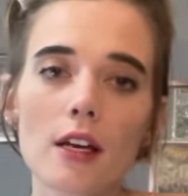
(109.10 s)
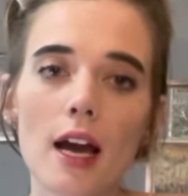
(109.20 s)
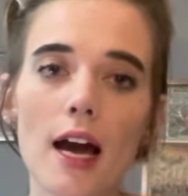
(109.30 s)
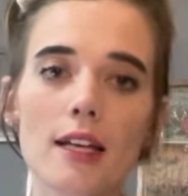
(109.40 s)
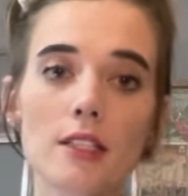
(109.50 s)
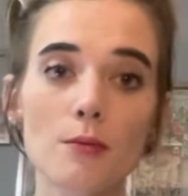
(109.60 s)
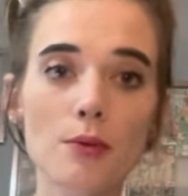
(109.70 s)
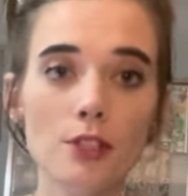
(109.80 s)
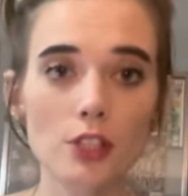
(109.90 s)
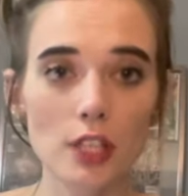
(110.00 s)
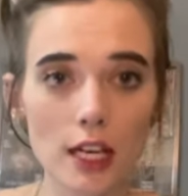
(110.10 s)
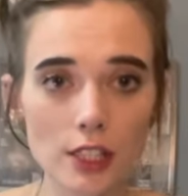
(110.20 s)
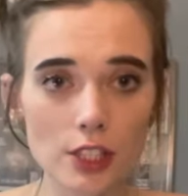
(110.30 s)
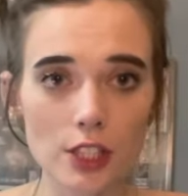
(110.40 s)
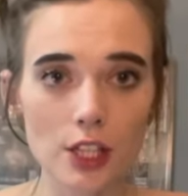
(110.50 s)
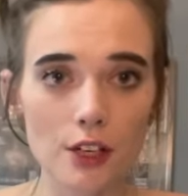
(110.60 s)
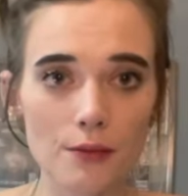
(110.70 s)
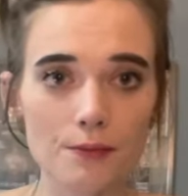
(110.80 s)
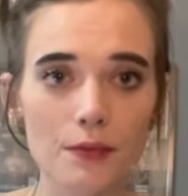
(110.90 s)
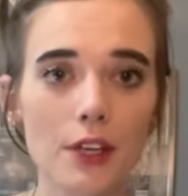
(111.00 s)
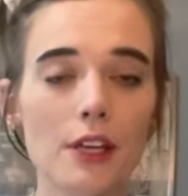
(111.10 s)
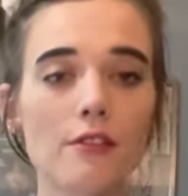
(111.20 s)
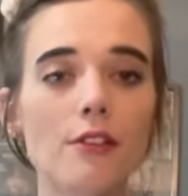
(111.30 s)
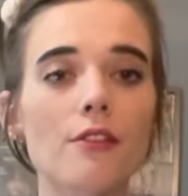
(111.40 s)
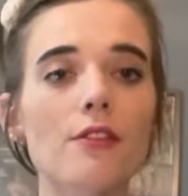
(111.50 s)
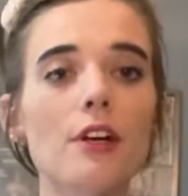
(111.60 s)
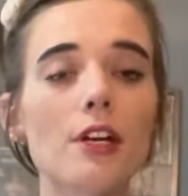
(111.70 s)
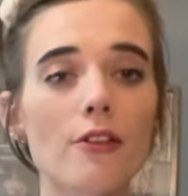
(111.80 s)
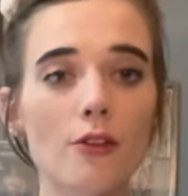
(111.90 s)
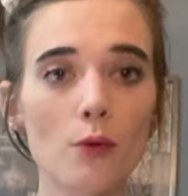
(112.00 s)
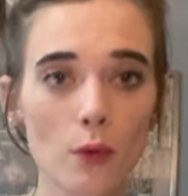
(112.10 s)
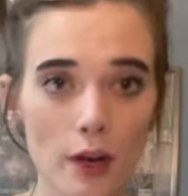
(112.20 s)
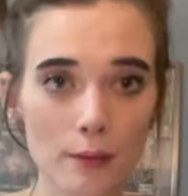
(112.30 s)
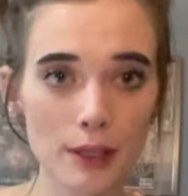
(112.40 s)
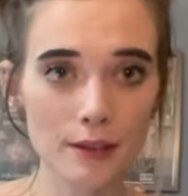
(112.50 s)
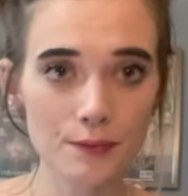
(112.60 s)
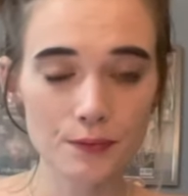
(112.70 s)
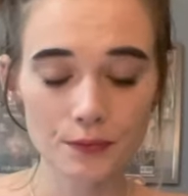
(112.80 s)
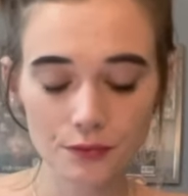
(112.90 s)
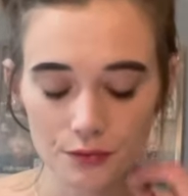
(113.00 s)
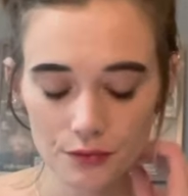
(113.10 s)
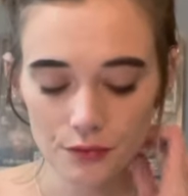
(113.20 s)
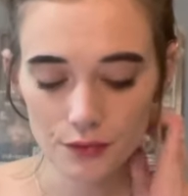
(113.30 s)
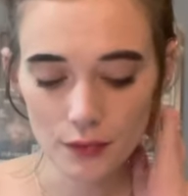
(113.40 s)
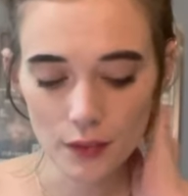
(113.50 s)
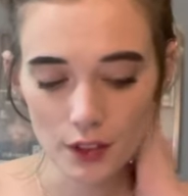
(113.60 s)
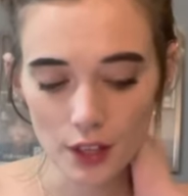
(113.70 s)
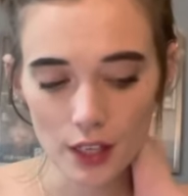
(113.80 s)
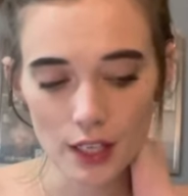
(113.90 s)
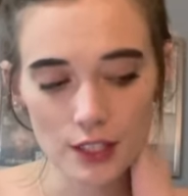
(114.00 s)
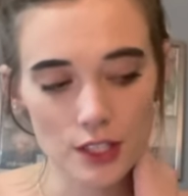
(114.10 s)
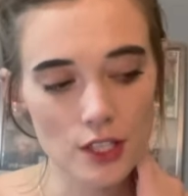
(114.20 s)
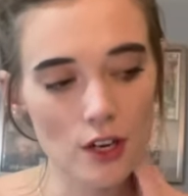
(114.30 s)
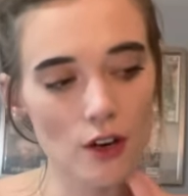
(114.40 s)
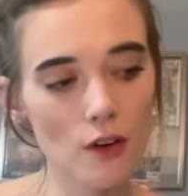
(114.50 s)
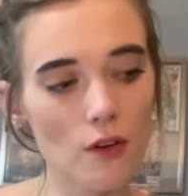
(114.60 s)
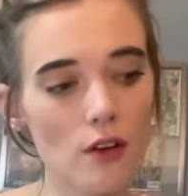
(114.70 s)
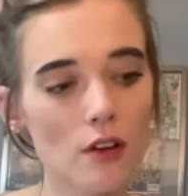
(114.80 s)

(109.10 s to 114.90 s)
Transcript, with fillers: as a projector, it can feel very overwhelming. And so